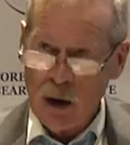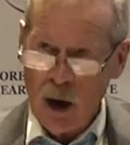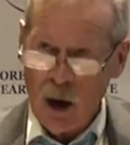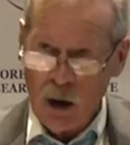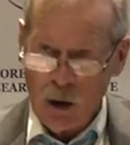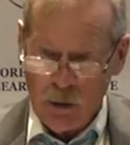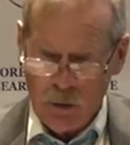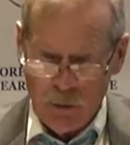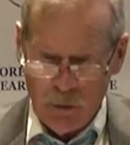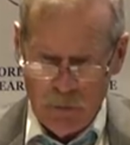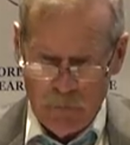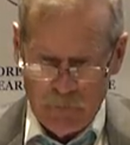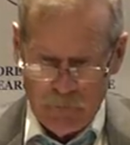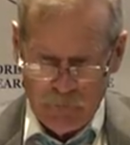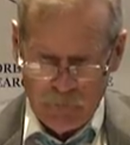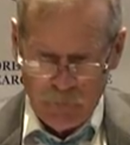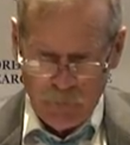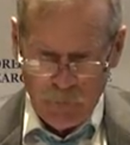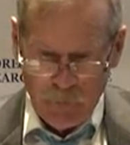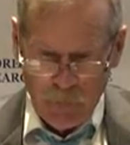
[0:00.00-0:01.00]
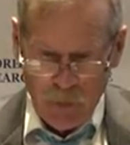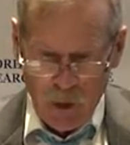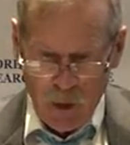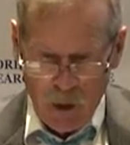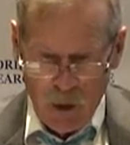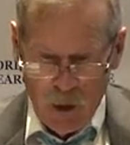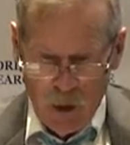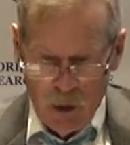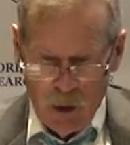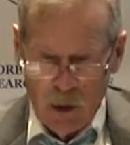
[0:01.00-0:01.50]
conquered.
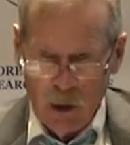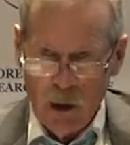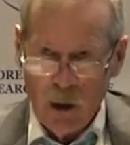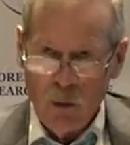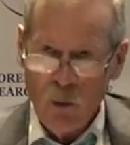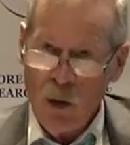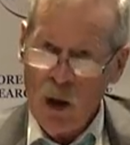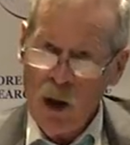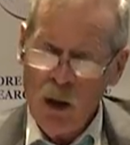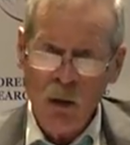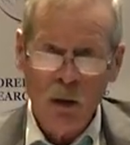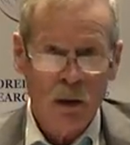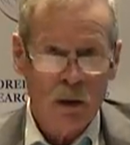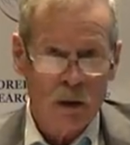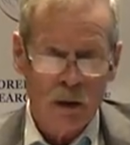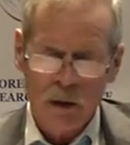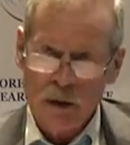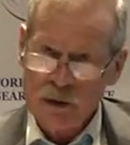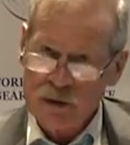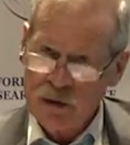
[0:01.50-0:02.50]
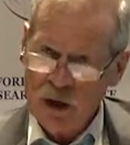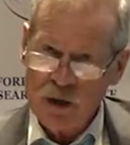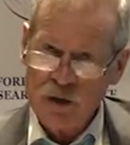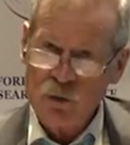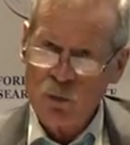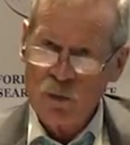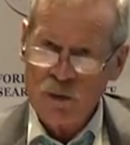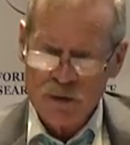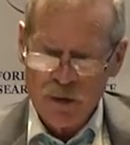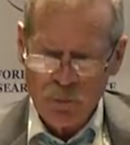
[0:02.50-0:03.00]
Well,
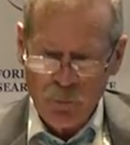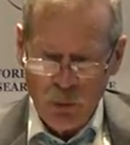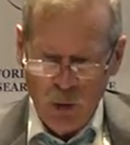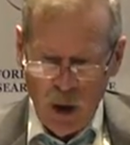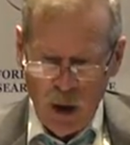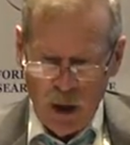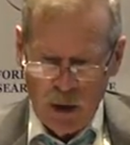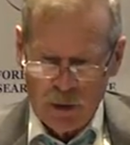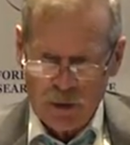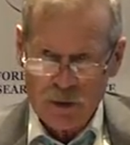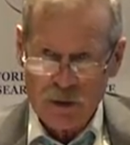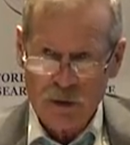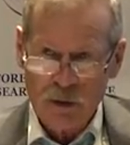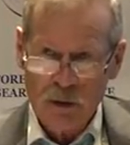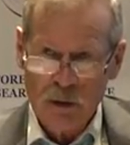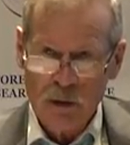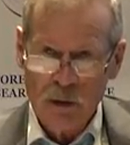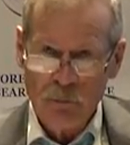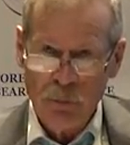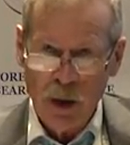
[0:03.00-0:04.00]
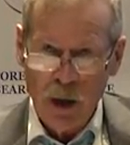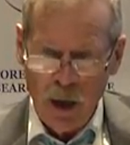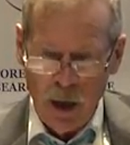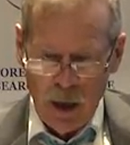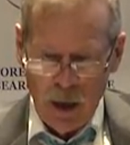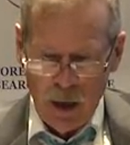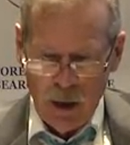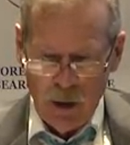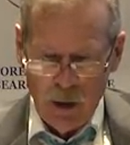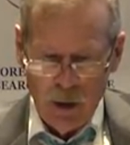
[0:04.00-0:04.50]
such was the price
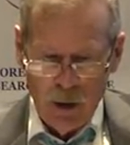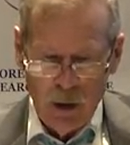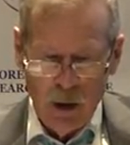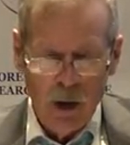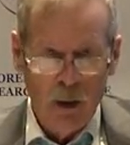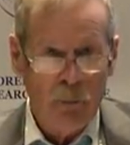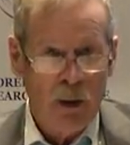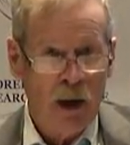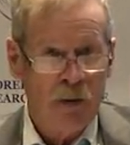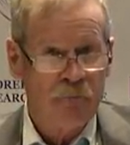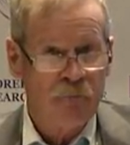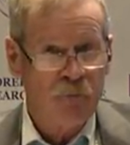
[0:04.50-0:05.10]
paid by